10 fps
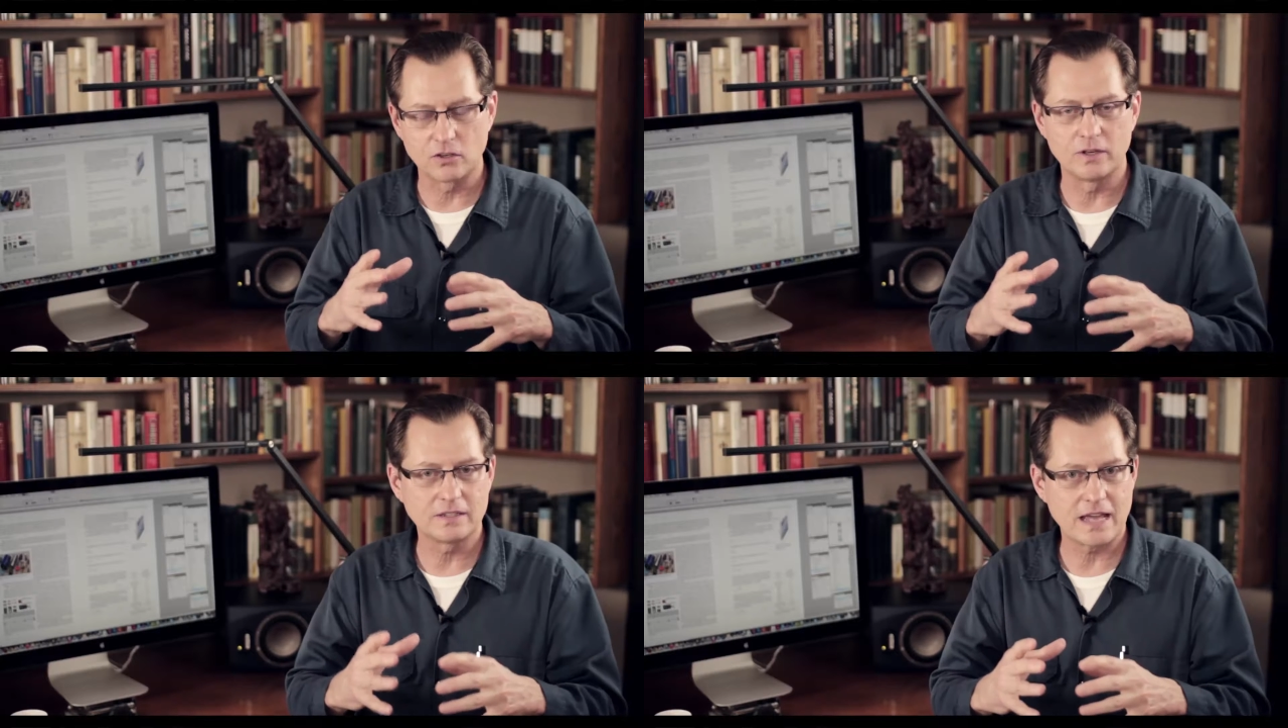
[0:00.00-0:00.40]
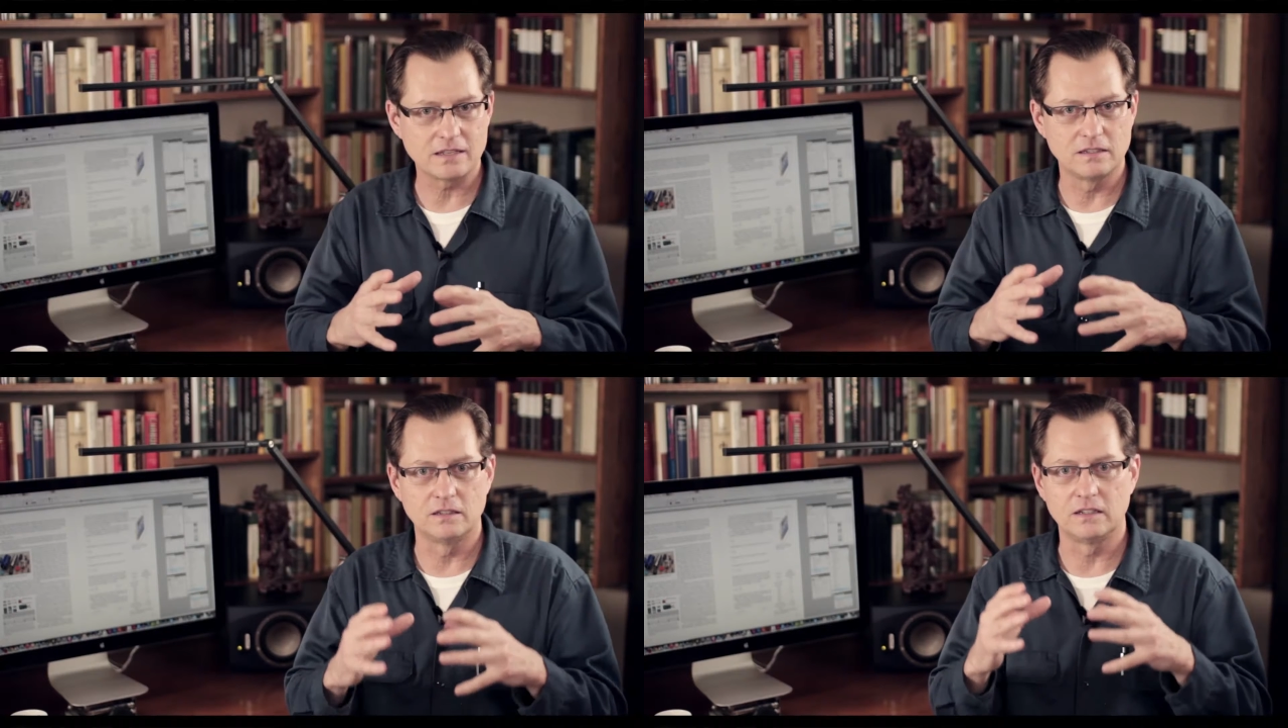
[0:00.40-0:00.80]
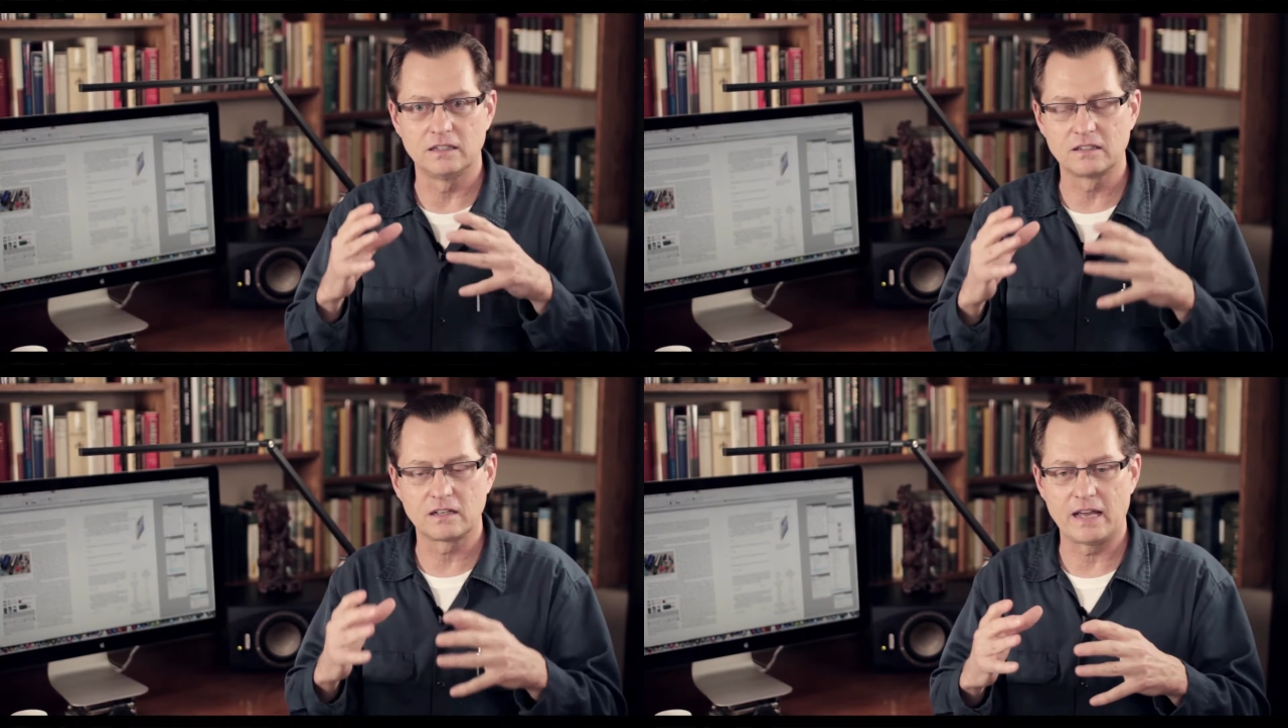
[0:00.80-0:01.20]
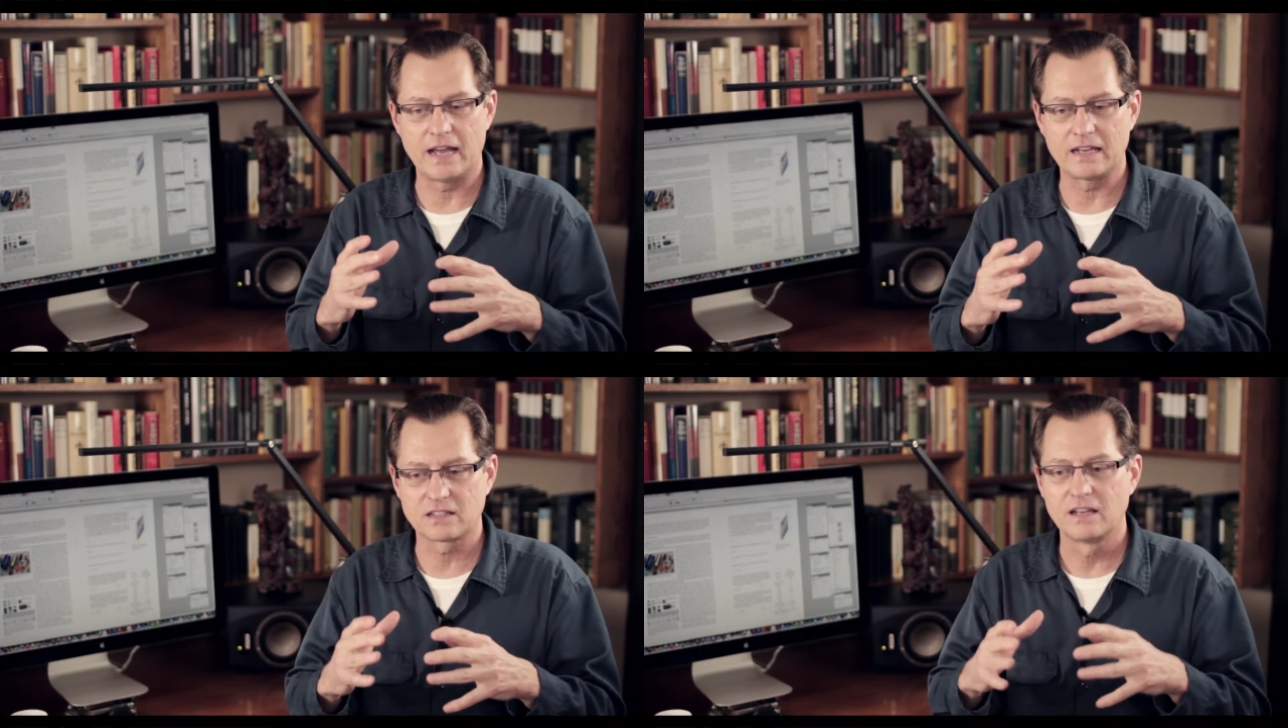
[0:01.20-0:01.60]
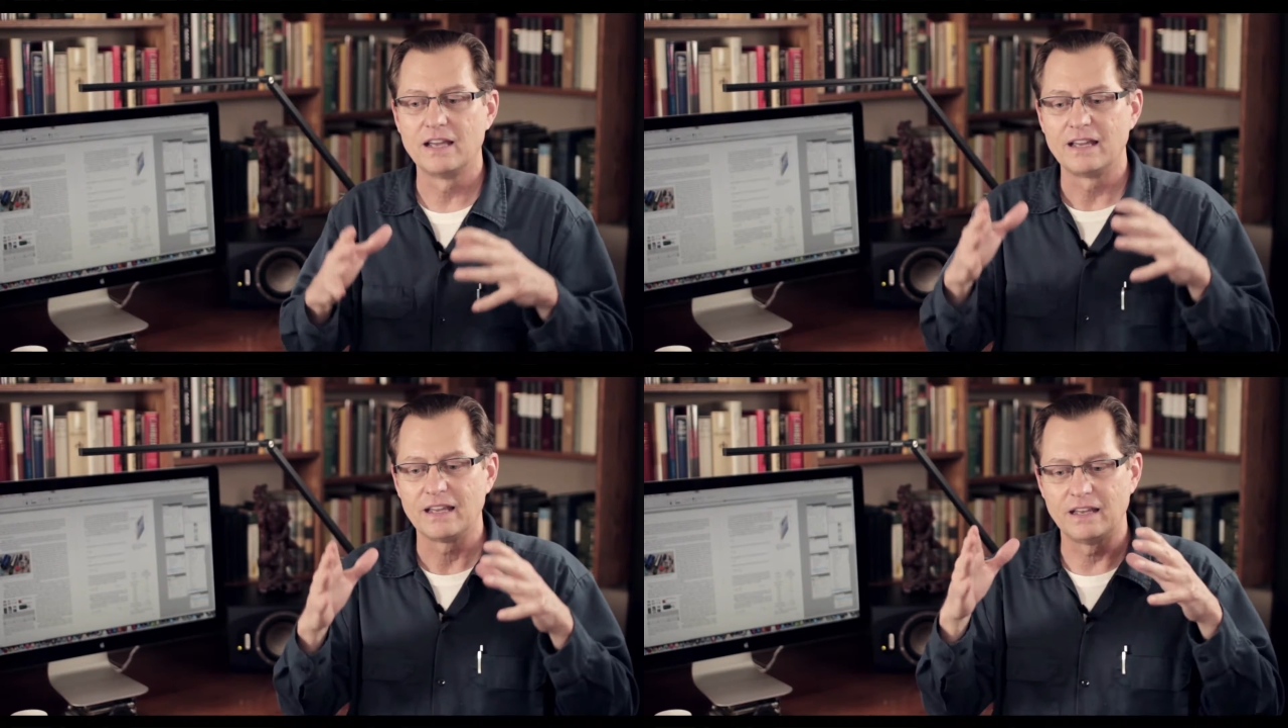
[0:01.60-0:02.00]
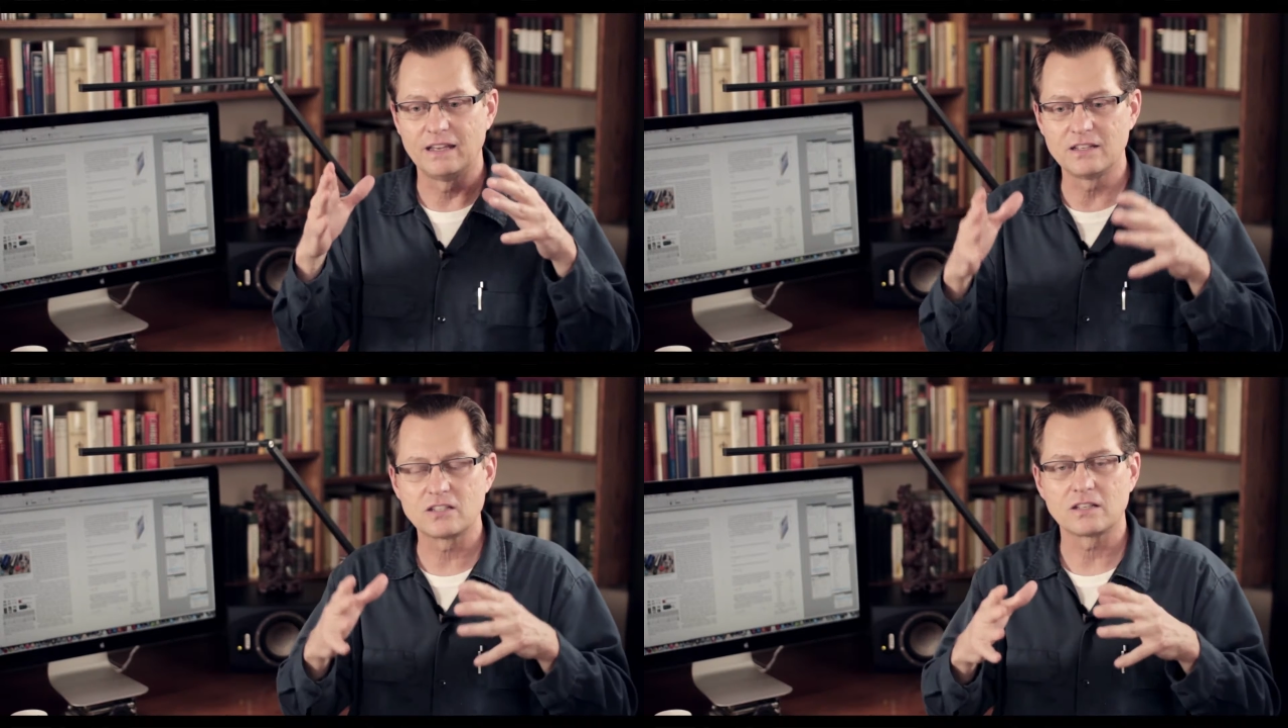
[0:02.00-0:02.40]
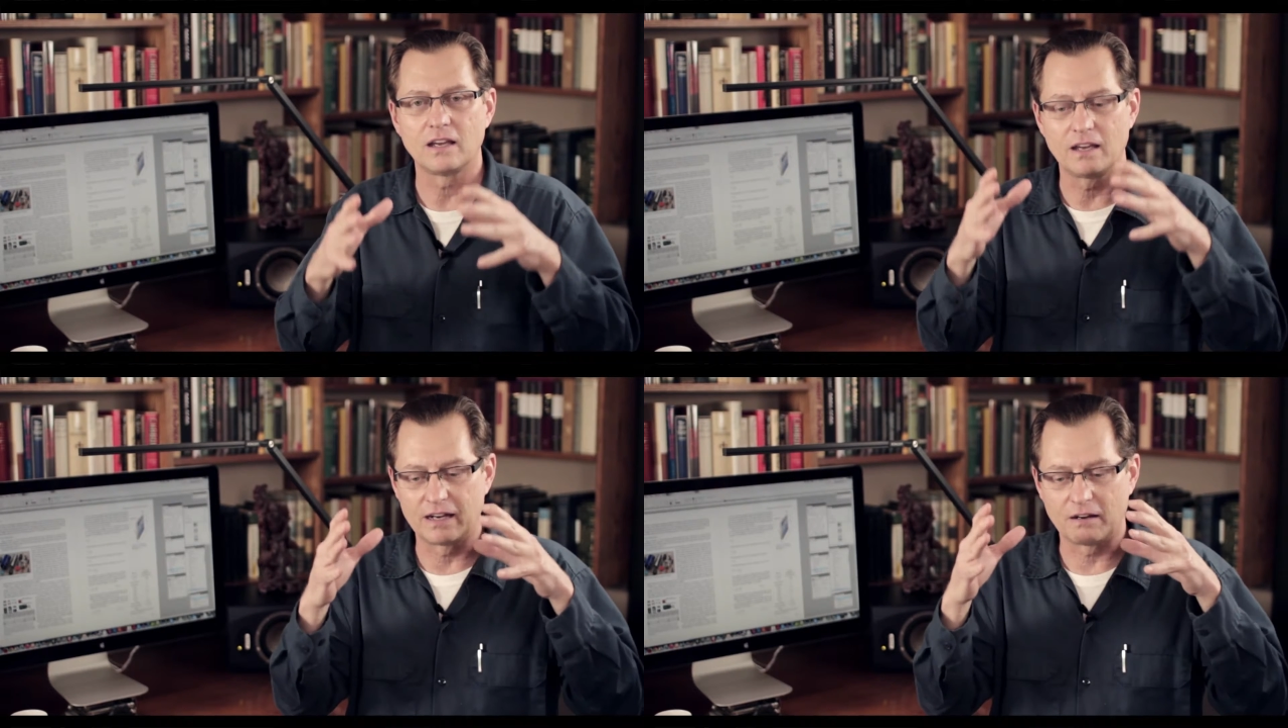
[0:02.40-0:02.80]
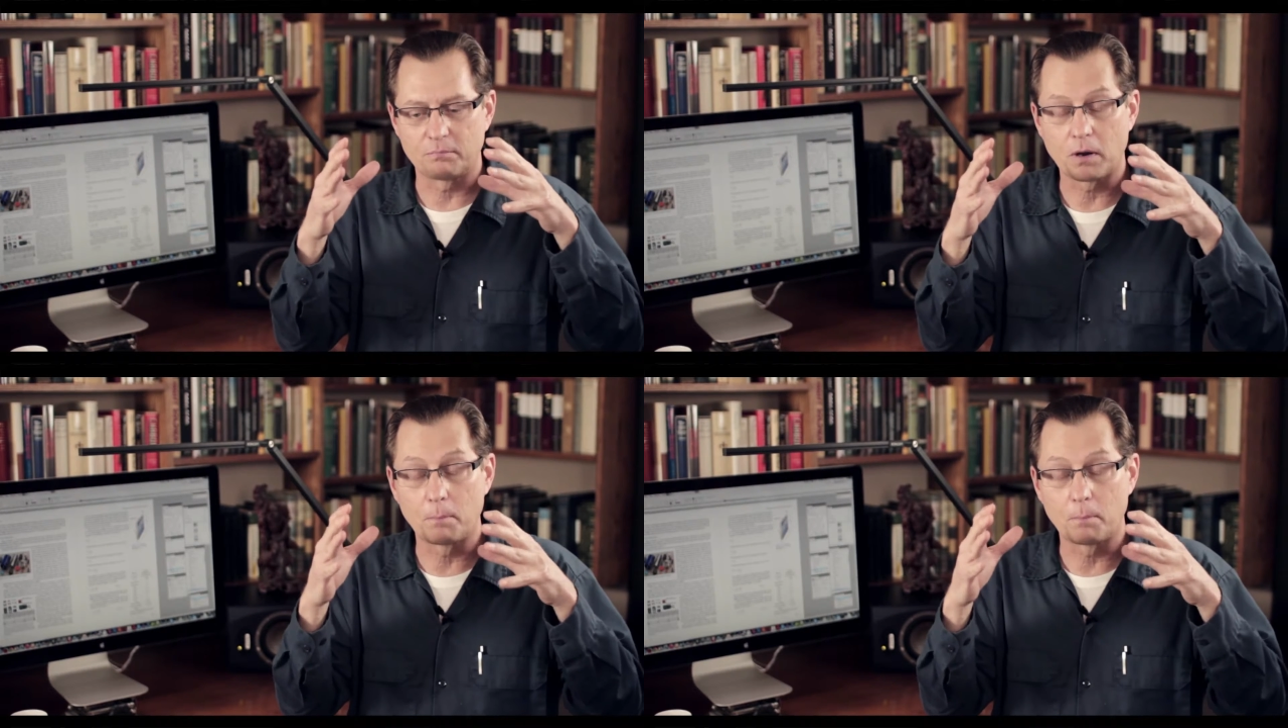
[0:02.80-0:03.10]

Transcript: during that year in the class is a